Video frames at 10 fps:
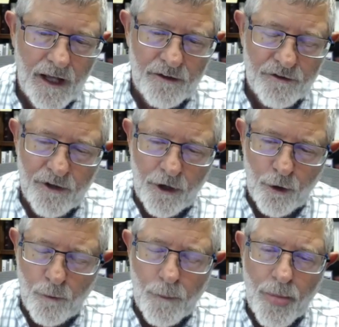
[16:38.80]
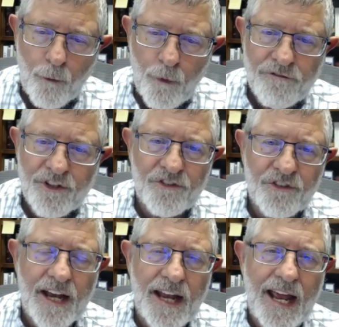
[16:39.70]
And so we've
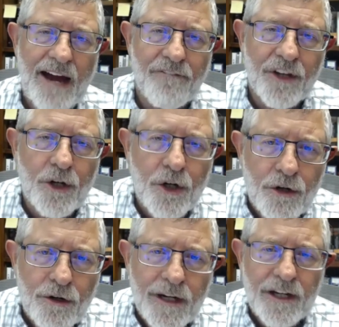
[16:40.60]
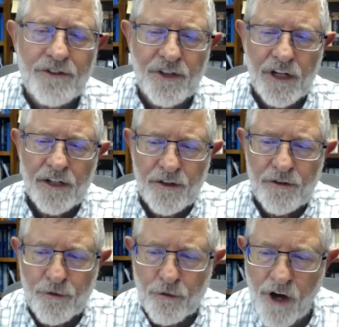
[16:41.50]
just got to have the courage
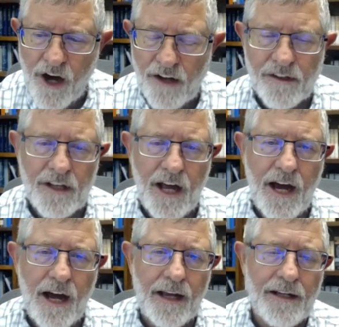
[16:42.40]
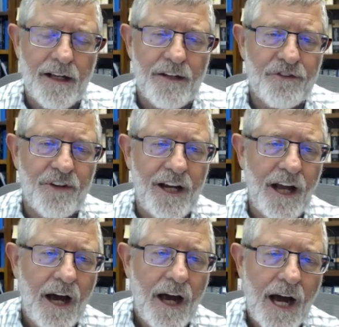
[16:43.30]
to draw the line and
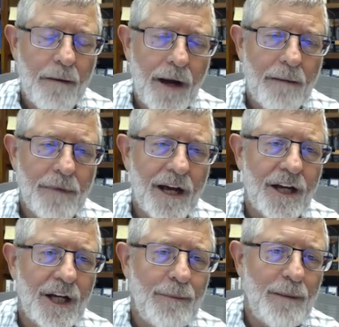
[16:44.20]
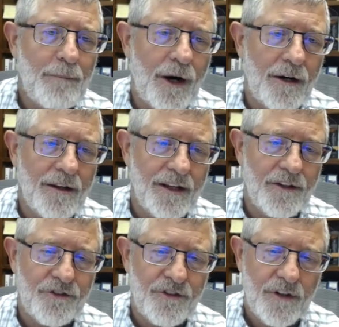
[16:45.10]
say, I'm not going to be part of
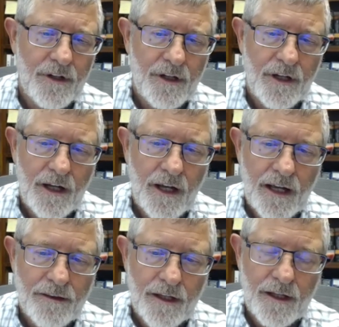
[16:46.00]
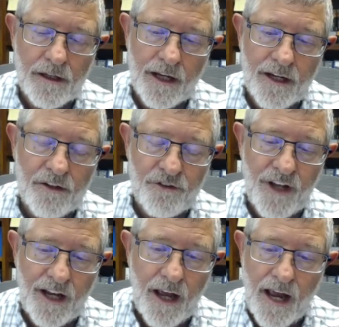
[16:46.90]
this. And like I
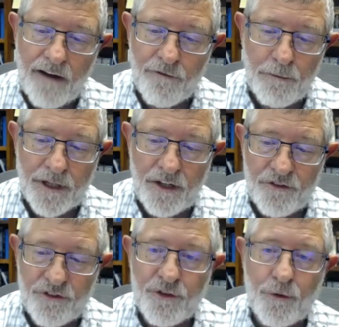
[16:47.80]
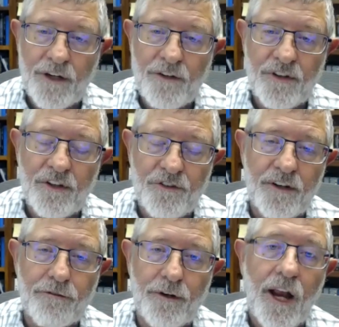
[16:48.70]
say, everybody's situation is
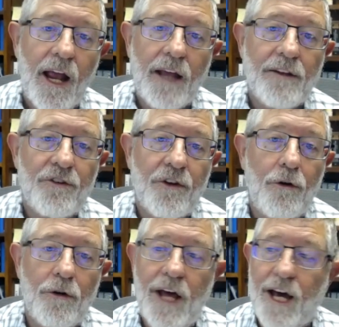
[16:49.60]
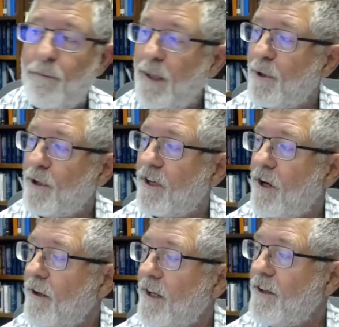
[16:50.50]
different. And there's a whole lot of people that
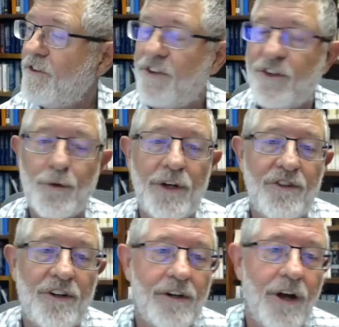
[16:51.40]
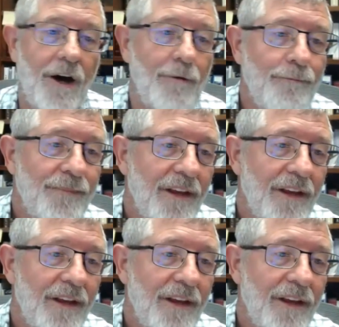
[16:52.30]
aren't in this situation at all.